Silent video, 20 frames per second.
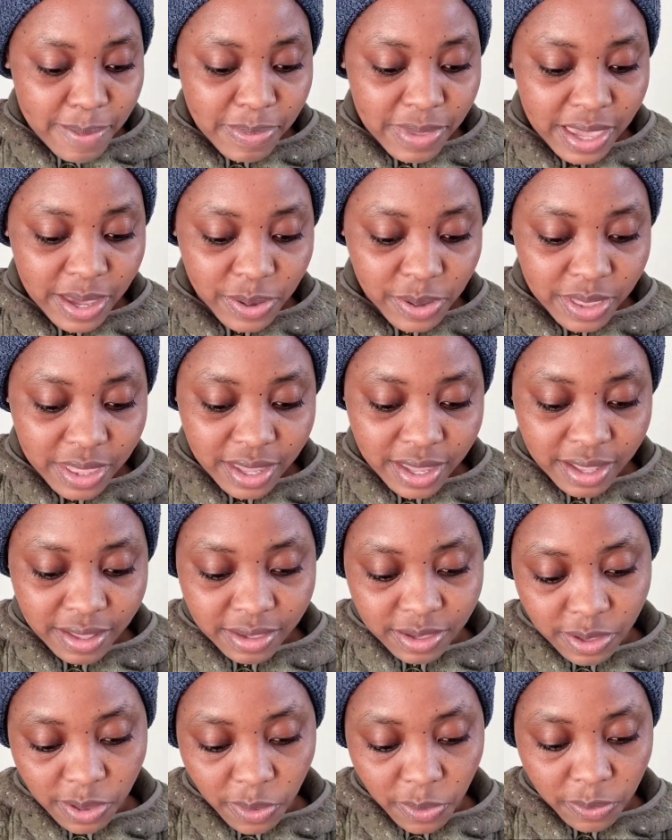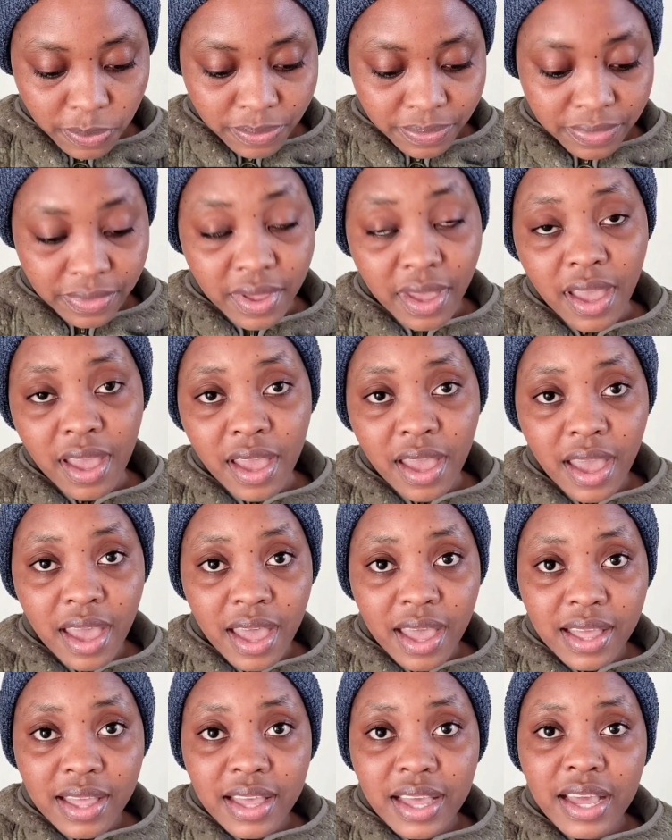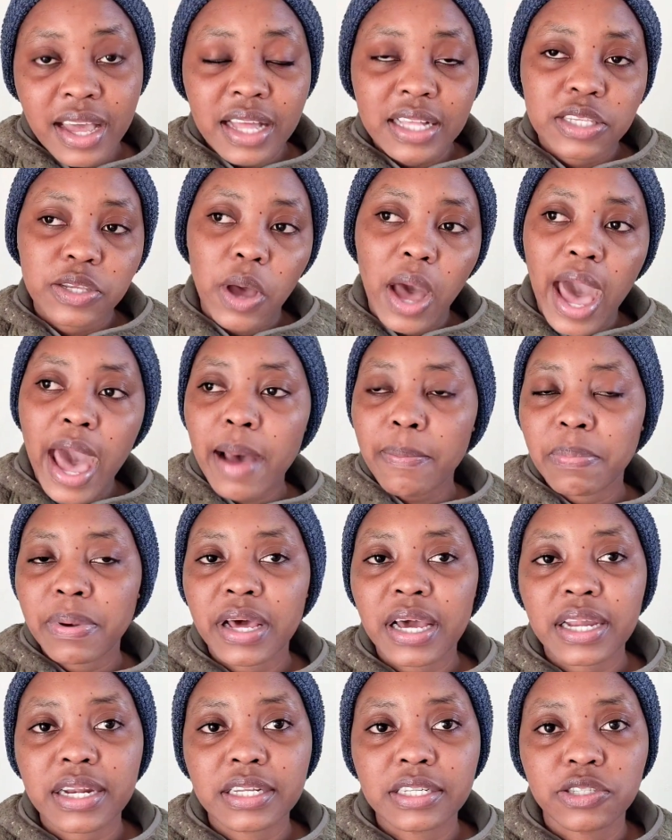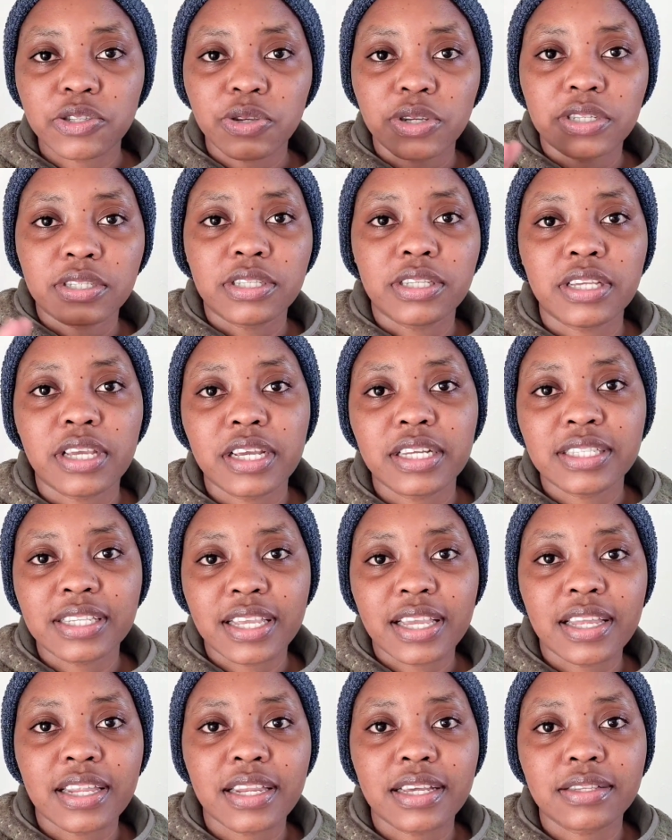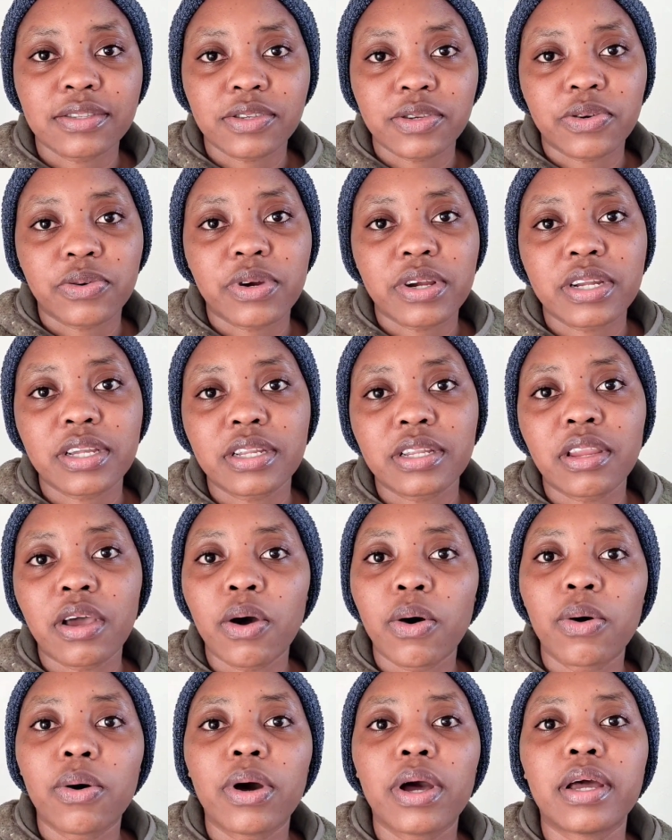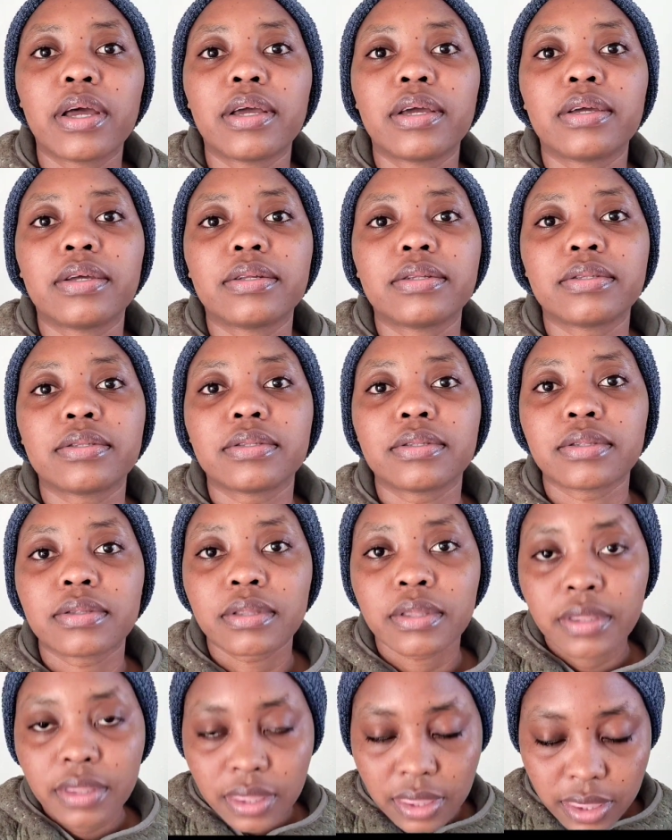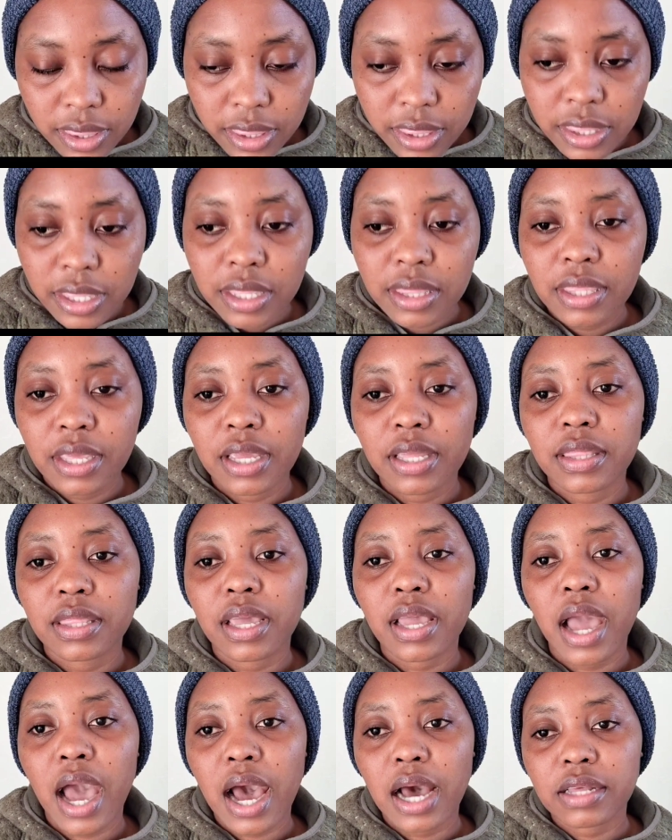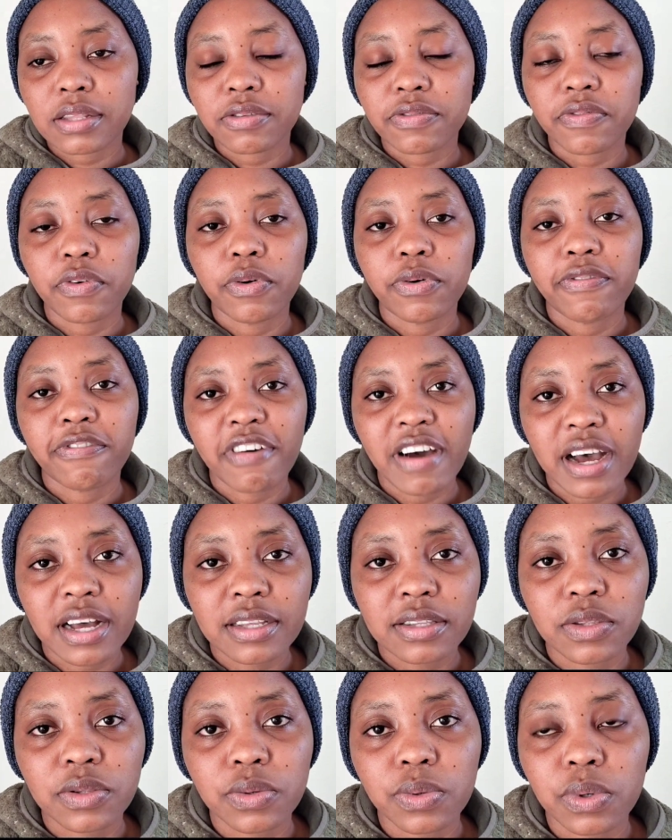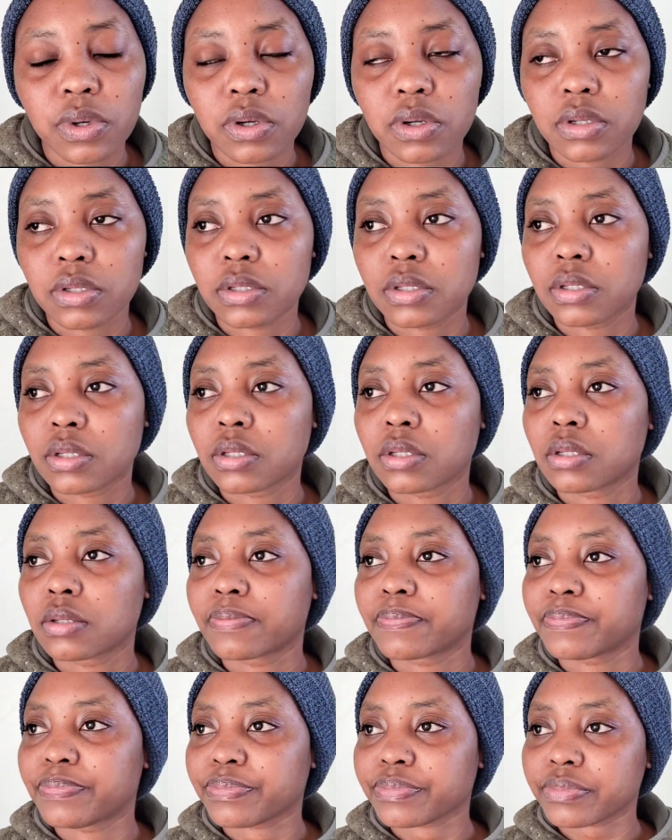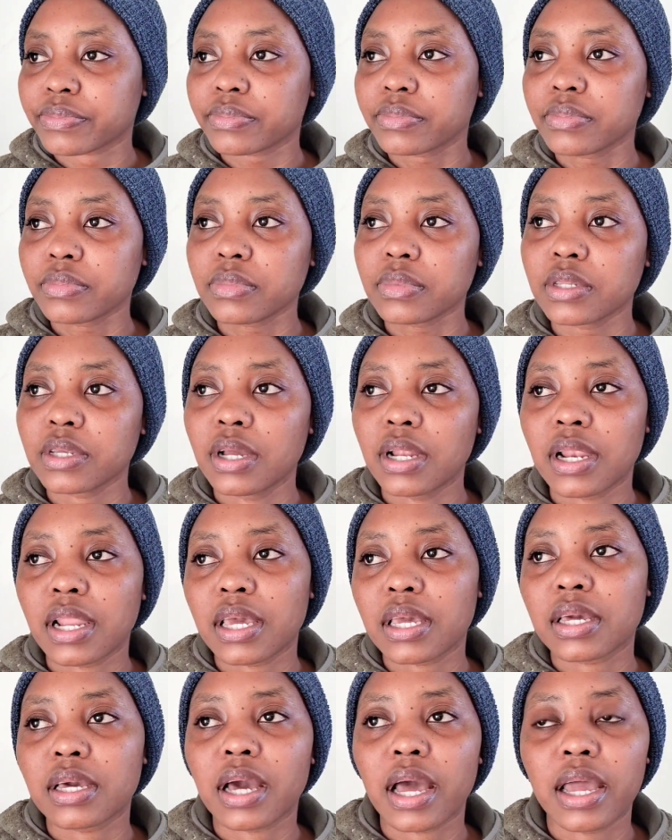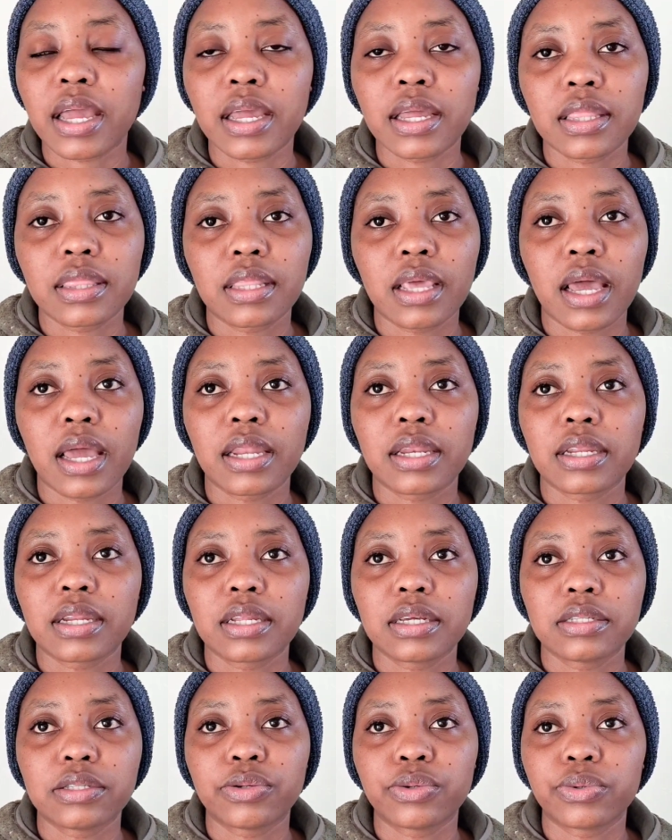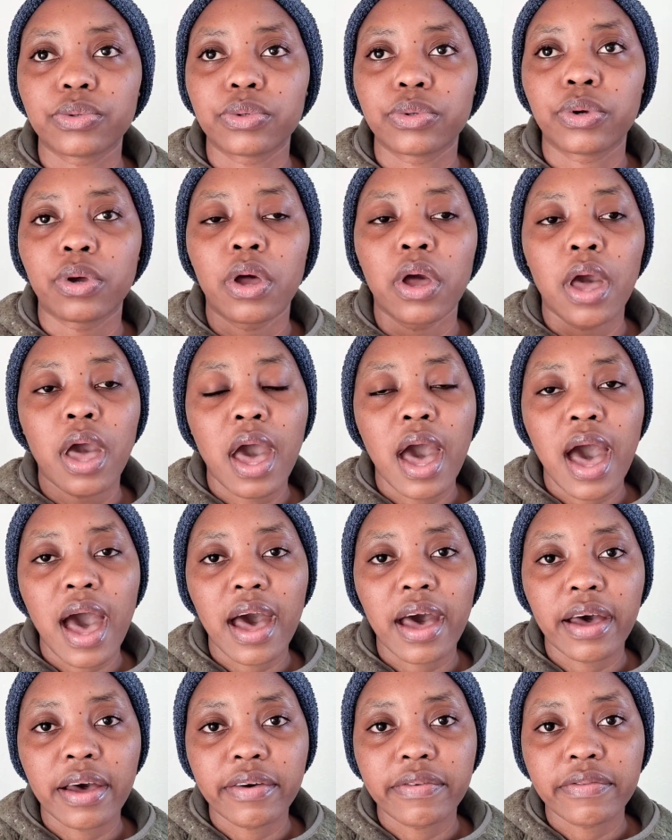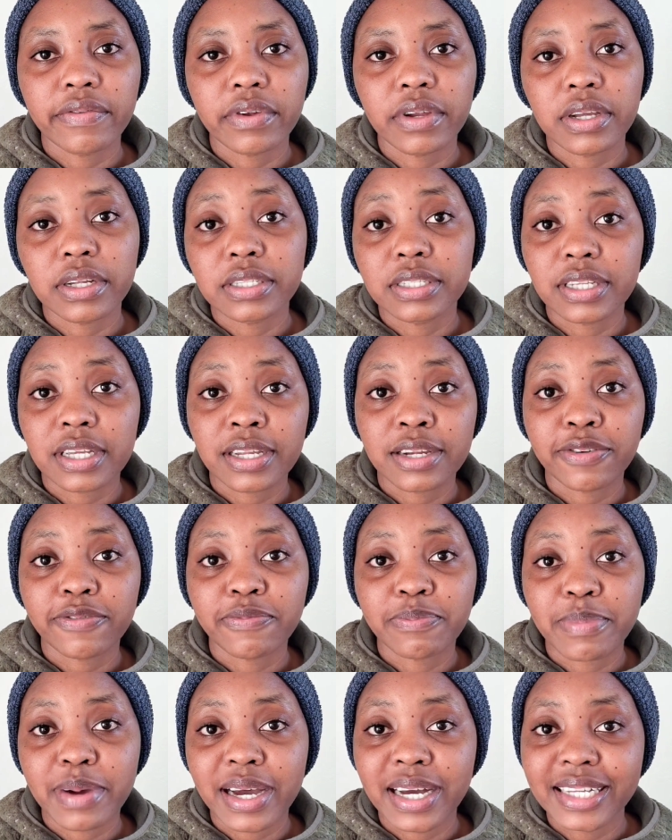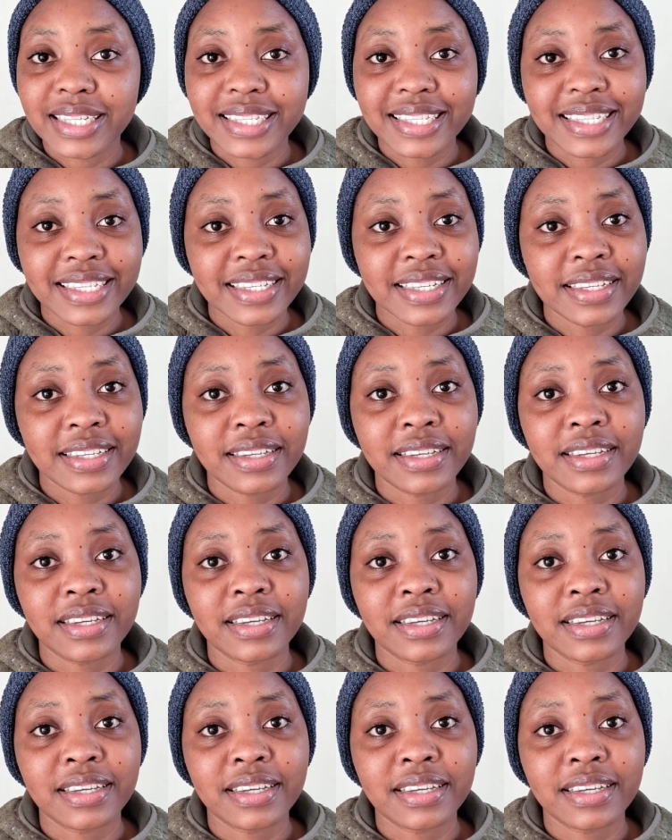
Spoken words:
I'm here with it. So I applied in 2018, as you already know, and the thing they asked for first was like I needed to have a date of birth,